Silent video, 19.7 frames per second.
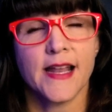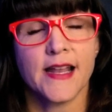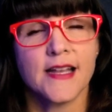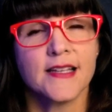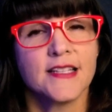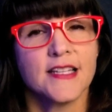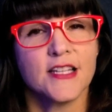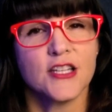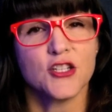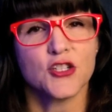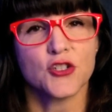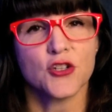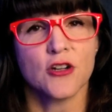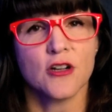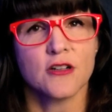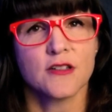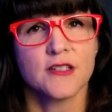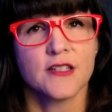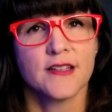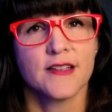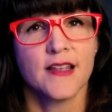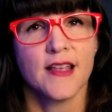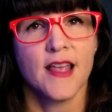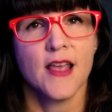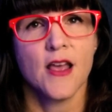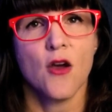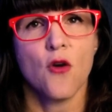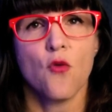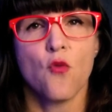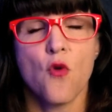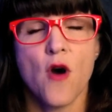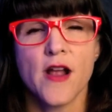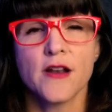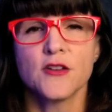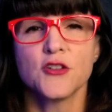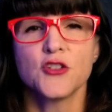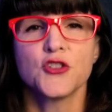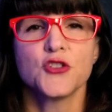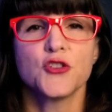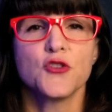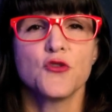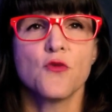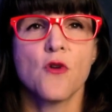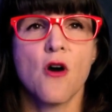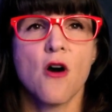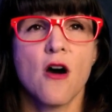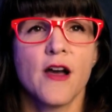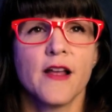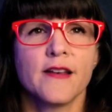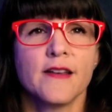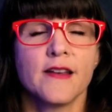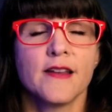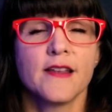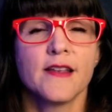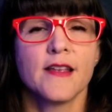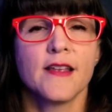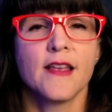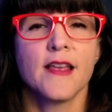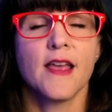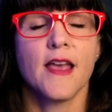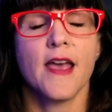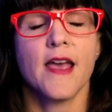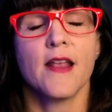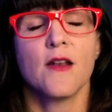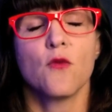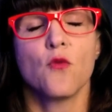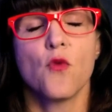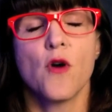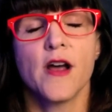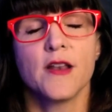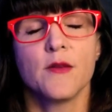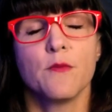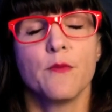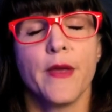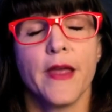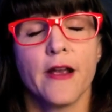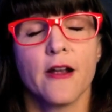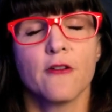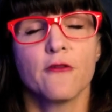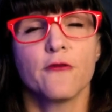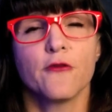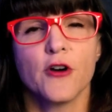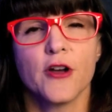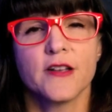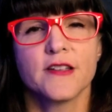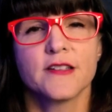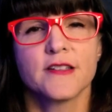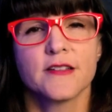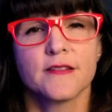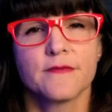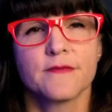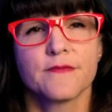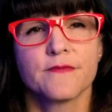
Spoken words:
and a t-shirt, one shoe on and one barefoot.